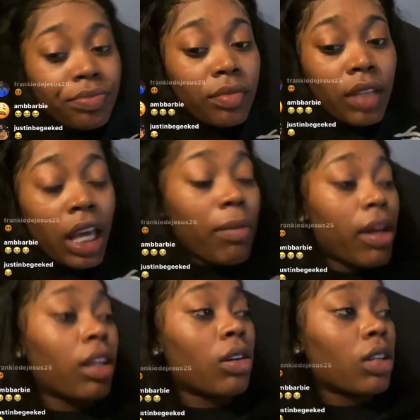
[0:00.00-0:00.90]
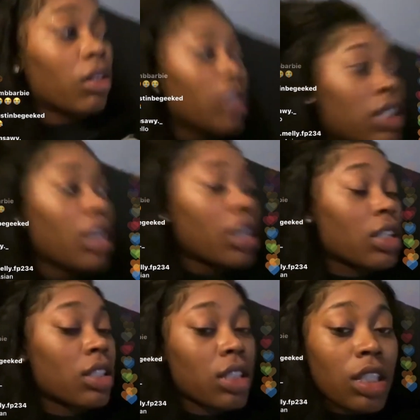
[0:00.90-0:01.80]
Everybody go get on his
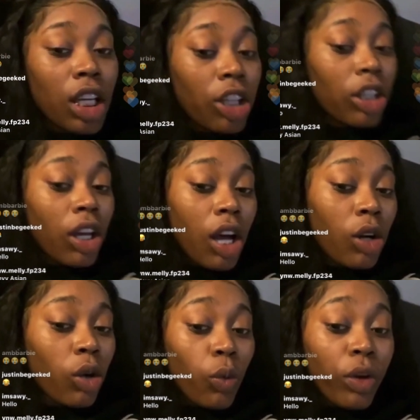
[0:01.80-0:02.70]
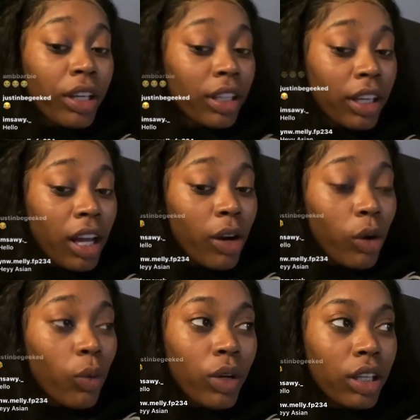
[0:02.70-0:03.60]
ass. I don't know where he at. I don't
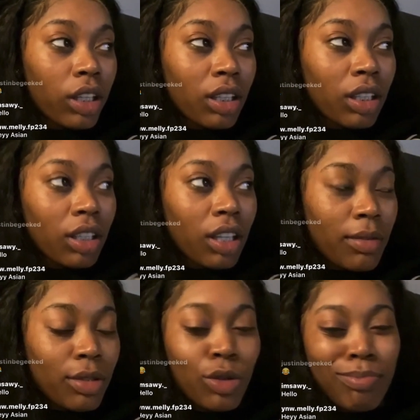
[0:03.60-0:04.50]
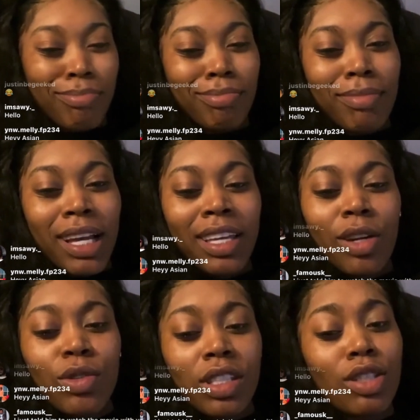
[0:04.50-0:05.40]
know where he... He
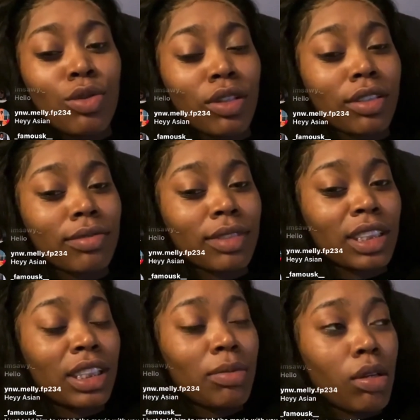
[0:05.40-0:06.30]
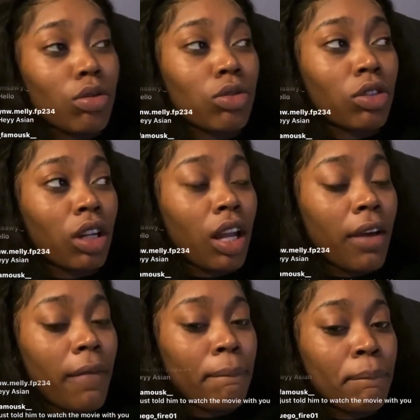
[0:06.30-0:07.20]
gonna see Twitter. Because he be on Twitter a
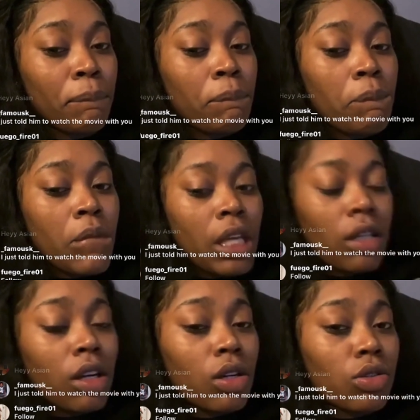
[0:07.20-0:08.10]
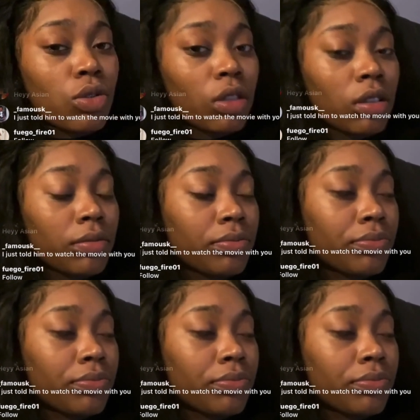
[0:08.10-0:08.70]
lot. Go on Twitter.